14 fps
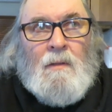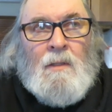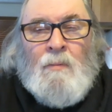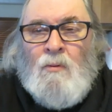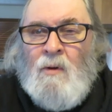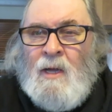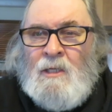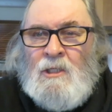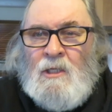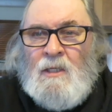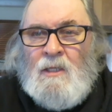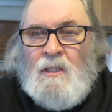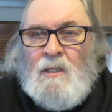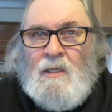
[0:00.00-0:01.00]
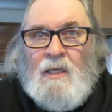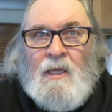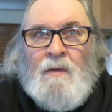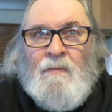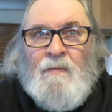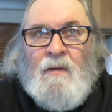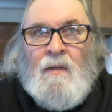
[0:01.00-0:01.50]
depression
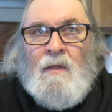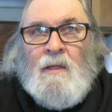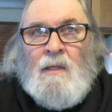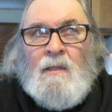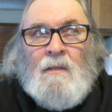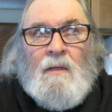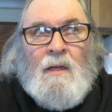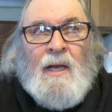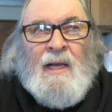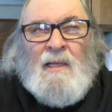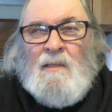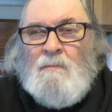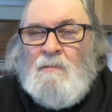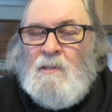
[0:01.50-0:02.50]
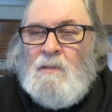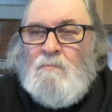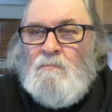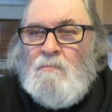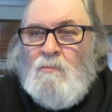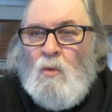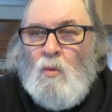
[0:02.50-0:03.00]
and feeling, I get
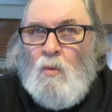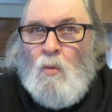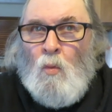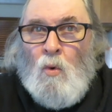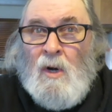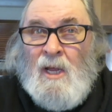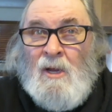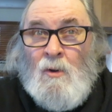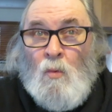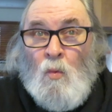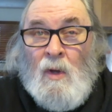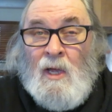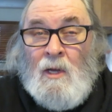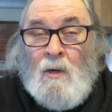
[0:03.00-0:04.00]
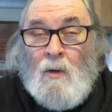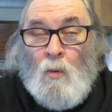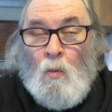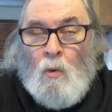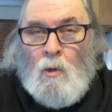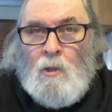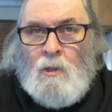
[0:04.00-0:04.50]
weird,
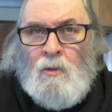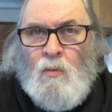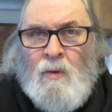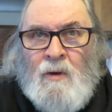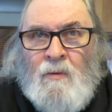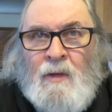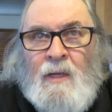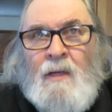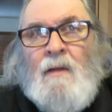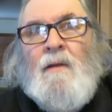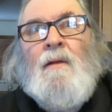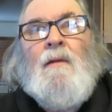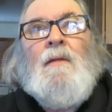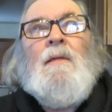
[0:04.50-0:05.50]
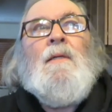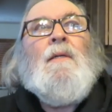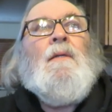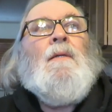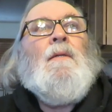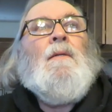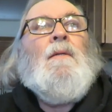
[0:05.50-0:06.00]
weird world weary.
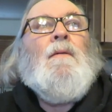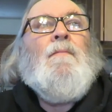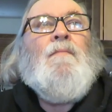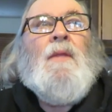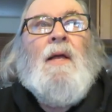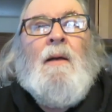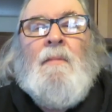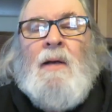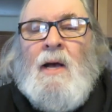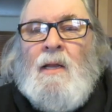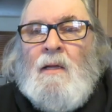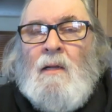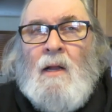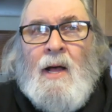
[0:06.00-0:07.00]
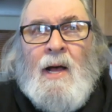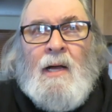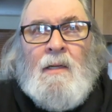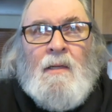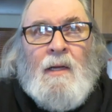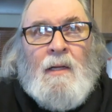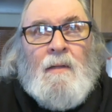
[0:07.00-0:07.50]
I'm kind of
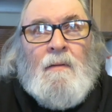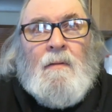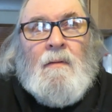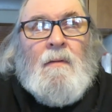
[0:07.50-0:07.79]
glad that